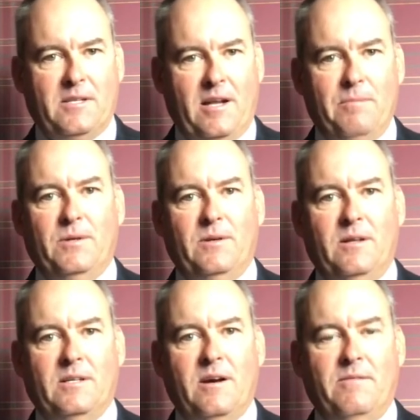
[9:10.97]
that I put
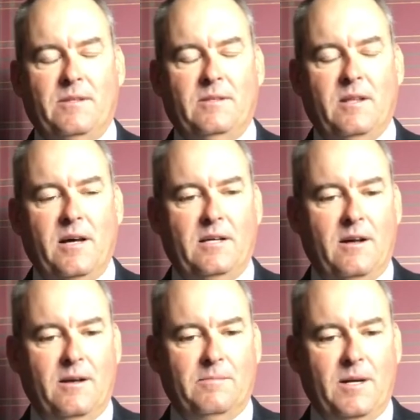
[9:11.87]
on to cover the light
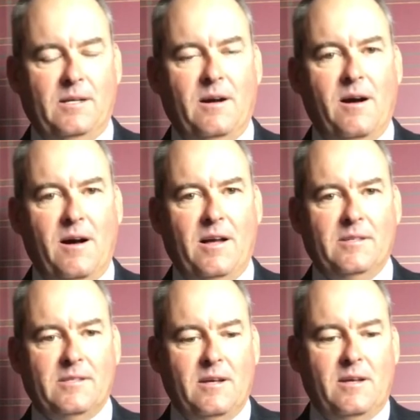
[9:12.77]
on my eyes,